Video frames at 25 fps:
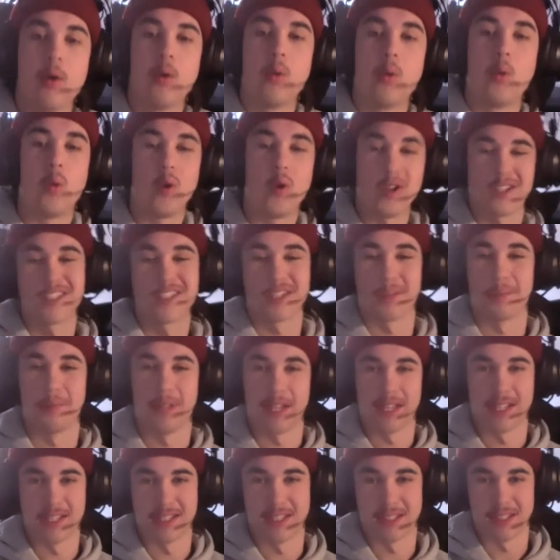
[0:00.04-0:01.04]
What's up,
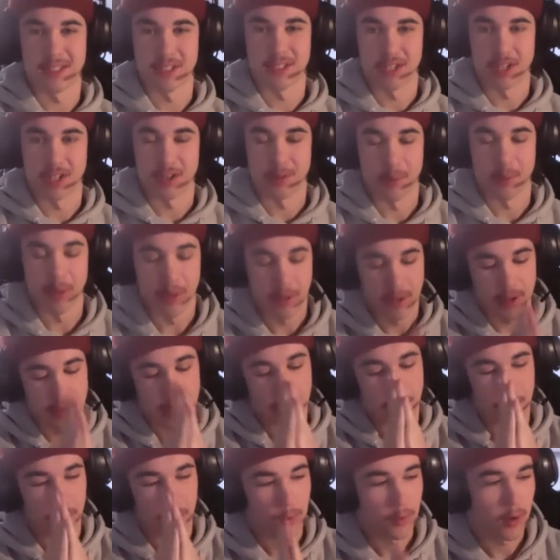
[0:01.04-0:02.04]
ladies and gentlemen,
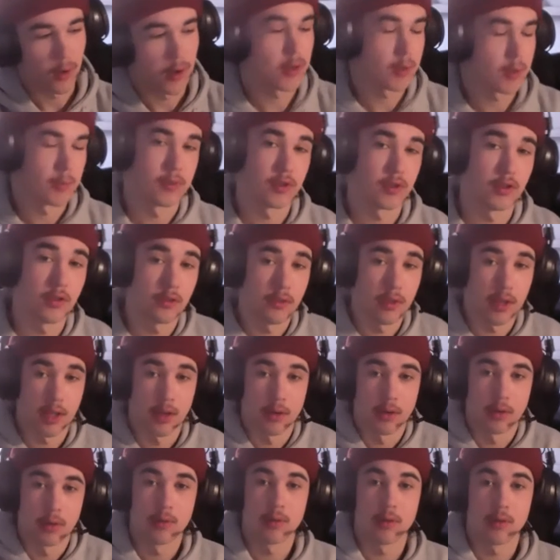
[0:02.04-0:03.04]
and welcome to a
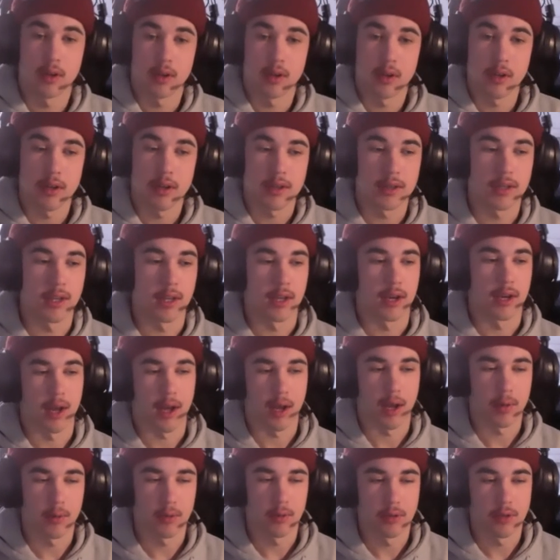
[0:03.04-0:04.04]
video that
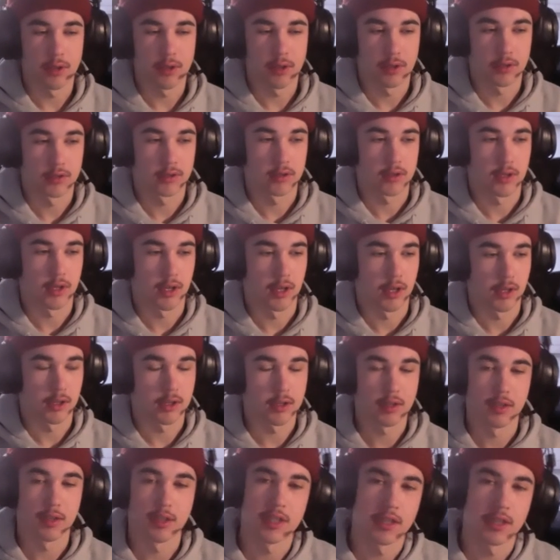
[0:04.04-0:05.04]
I would uh,
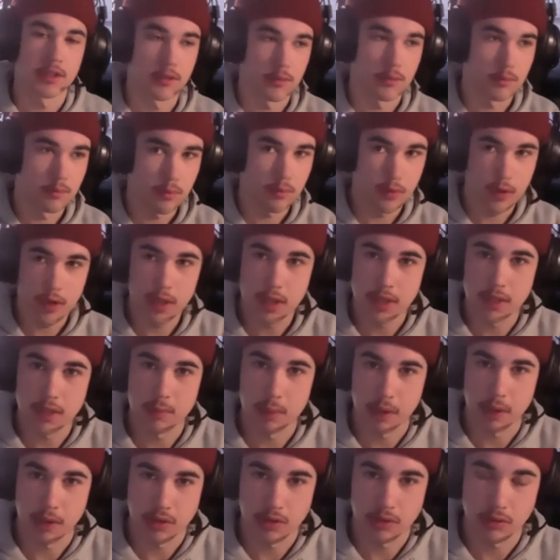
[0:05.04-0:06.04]
consider pretty
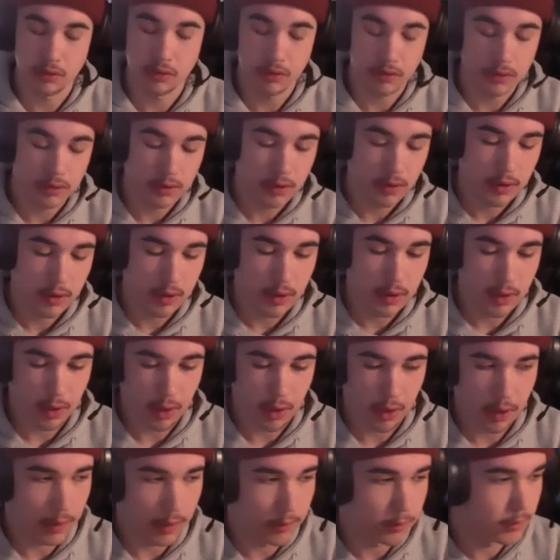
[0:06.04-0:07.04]
special.
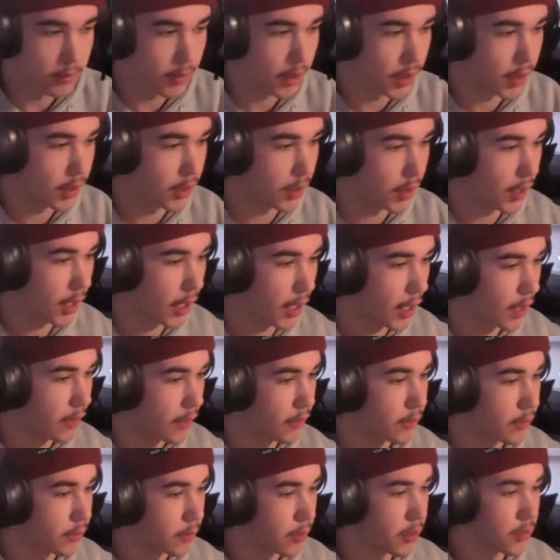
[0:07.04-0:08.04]
Um, and I
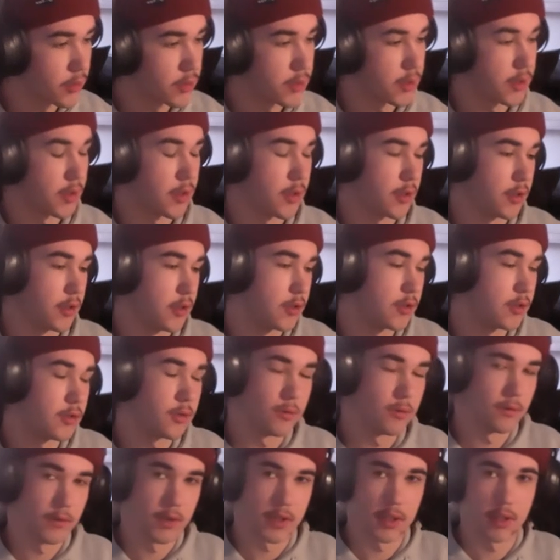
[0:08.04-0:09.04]
haven't posted a
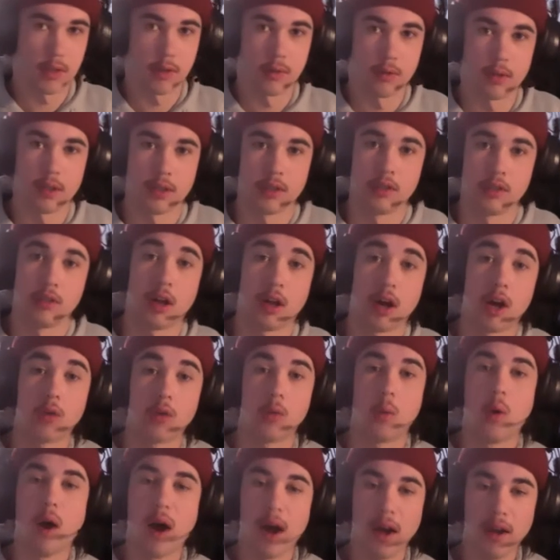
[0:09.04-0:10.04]
YouTube video in a long
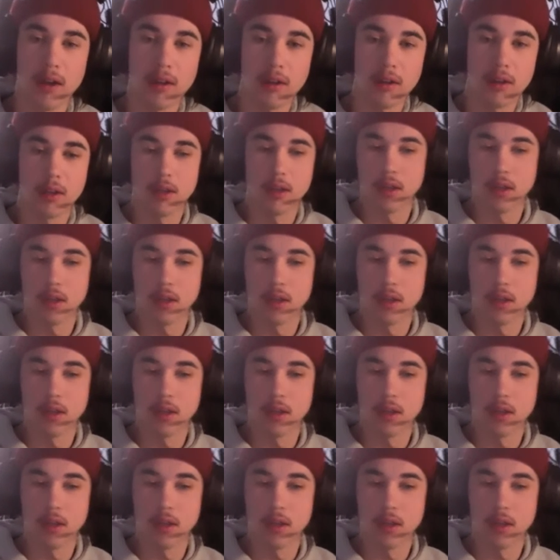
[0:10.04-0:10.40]
while.